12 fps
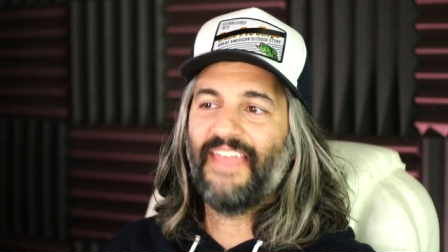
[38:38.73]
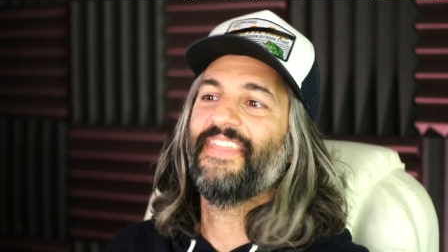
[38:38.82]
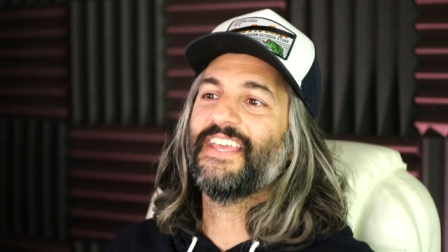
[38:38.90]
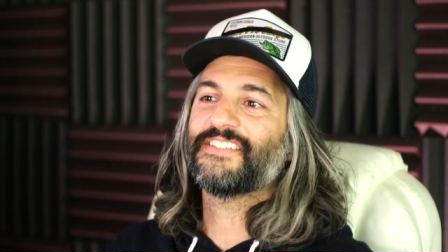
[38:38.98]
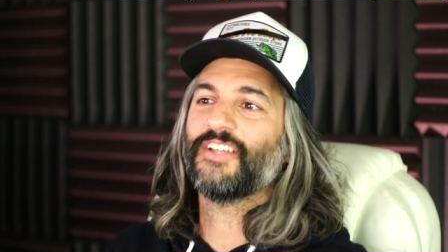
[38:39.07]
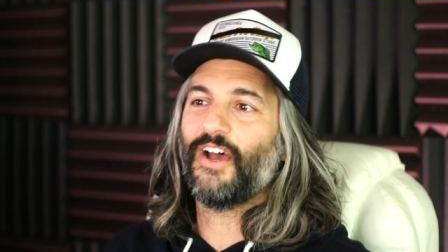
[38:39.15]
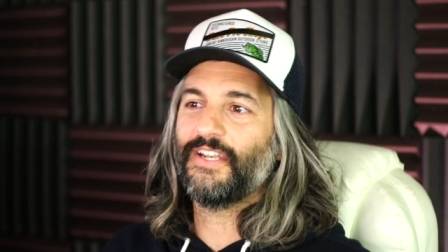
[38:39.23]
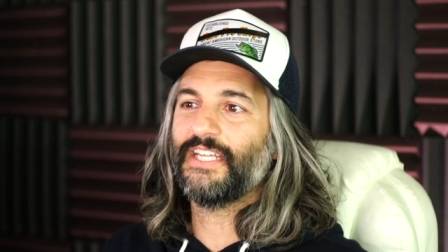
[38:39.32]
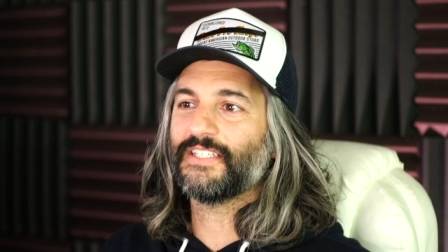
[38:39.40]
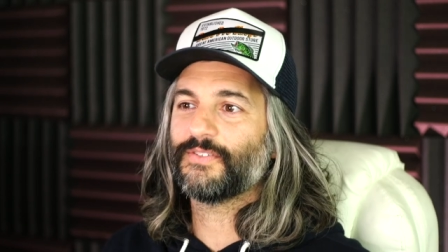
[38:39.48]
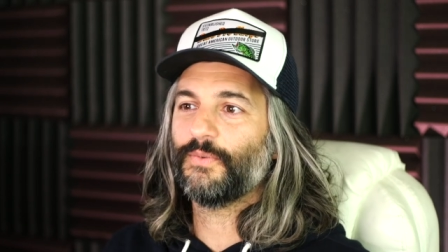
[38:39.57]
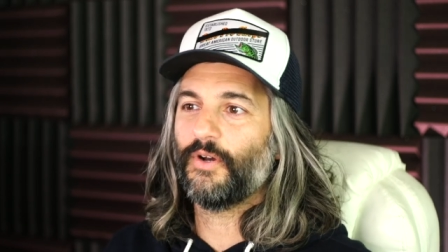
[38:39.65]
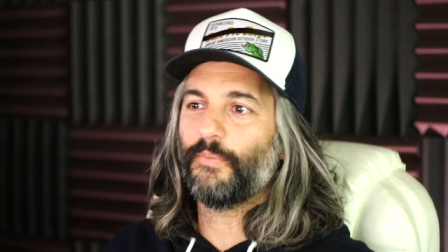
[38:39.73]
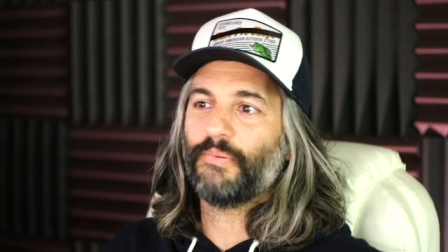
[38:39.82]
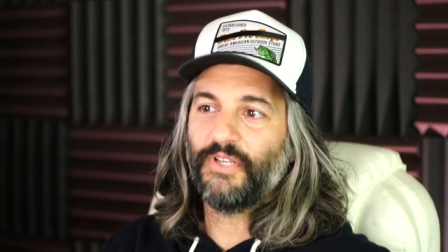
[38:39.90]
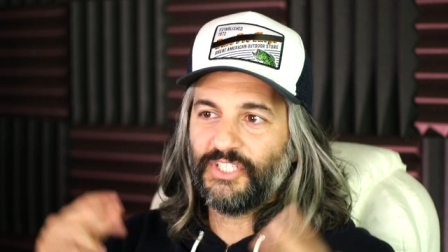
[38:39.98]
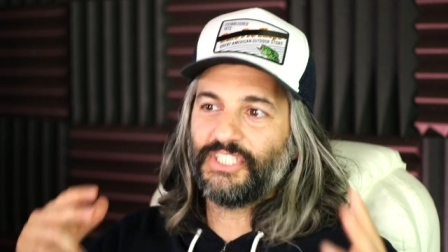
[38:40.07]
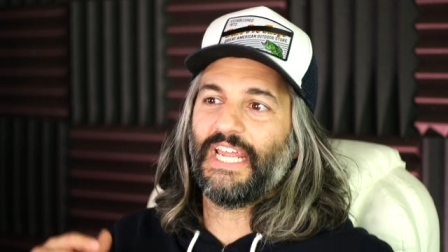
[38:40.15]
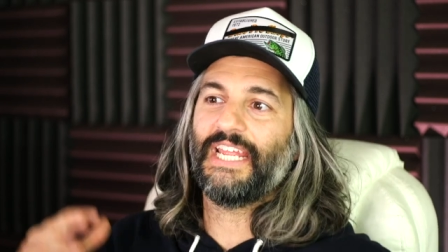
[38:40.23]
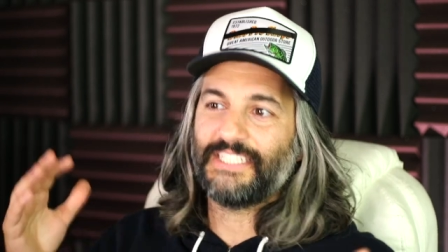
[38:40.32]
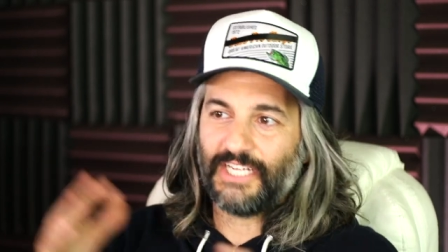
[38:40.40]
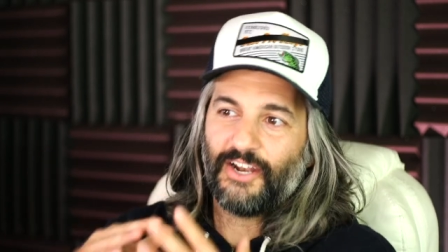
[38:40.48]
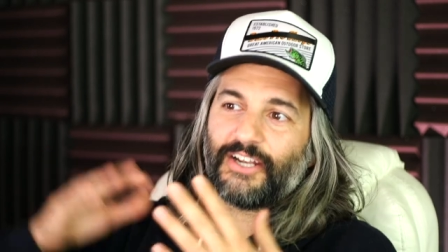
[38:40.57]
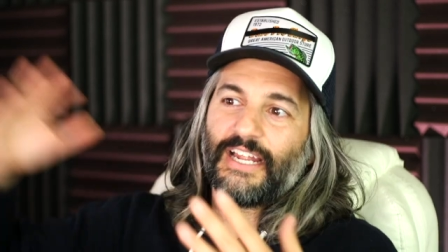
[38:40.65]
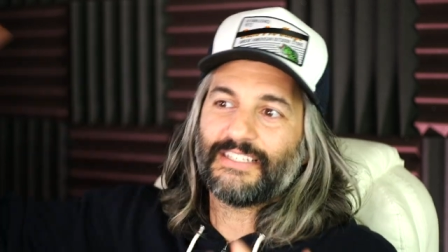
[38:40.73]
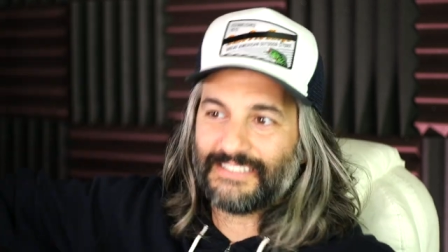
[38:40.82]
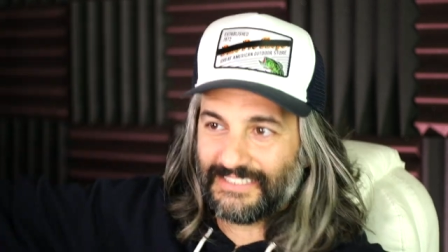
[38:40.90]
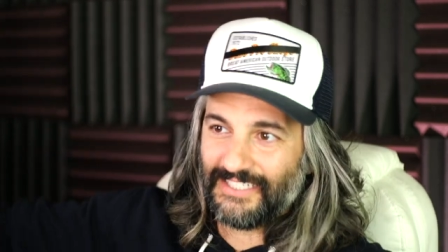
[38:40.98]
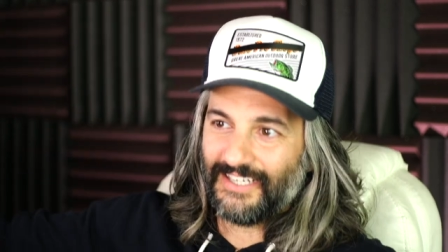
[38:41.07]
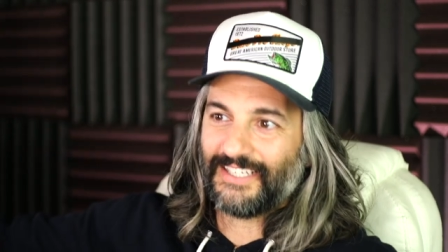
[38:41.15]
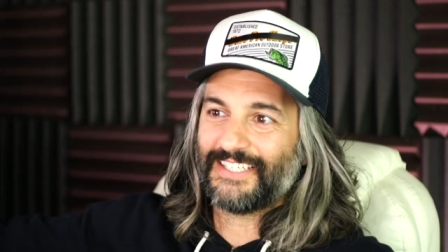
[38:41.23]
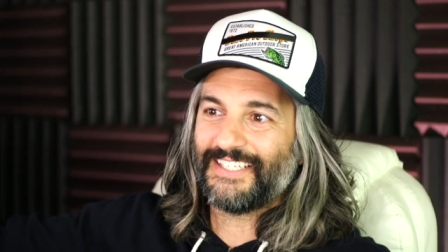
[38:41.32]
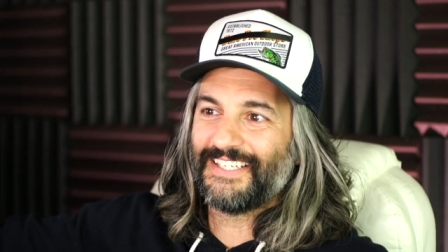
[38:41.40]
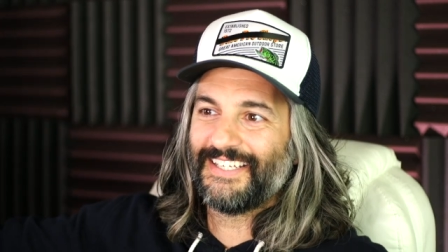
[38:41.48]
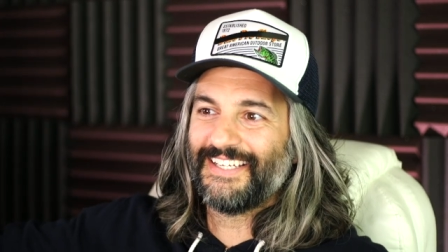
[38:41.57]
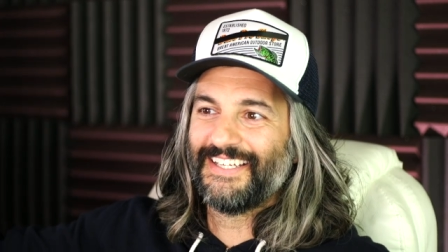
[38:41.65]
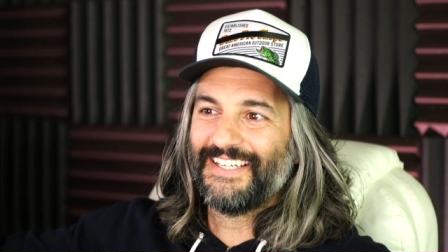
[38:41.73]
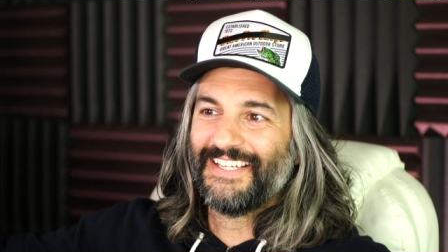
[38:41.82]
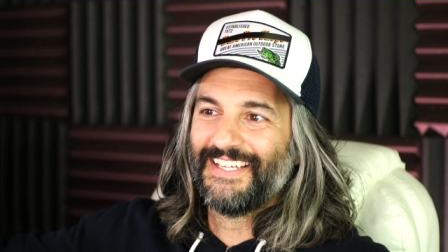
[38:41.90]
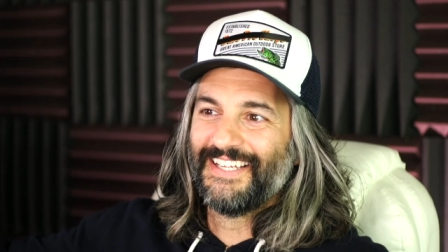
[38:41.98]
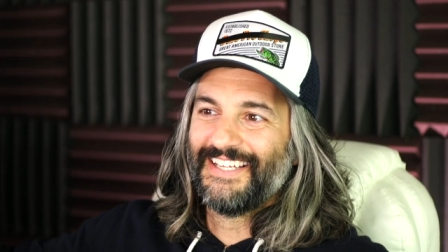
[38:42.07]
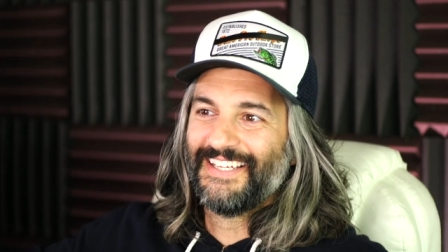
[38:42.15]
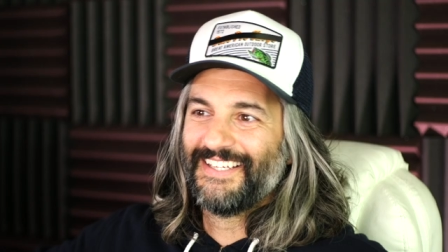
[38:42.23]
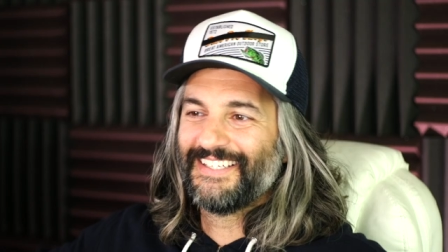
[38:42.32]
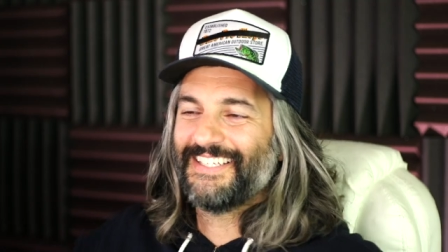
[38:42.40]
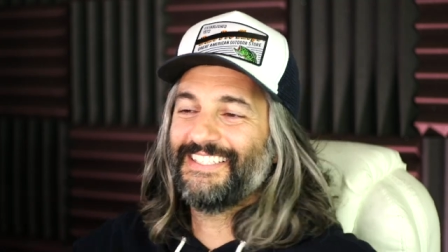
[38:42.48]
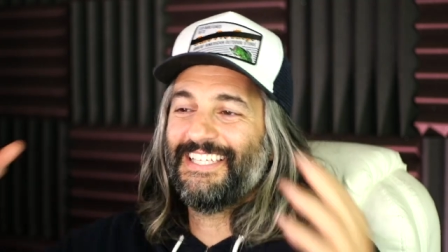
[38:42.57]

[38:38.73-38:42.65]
And this audience will appreciate JR got stuck because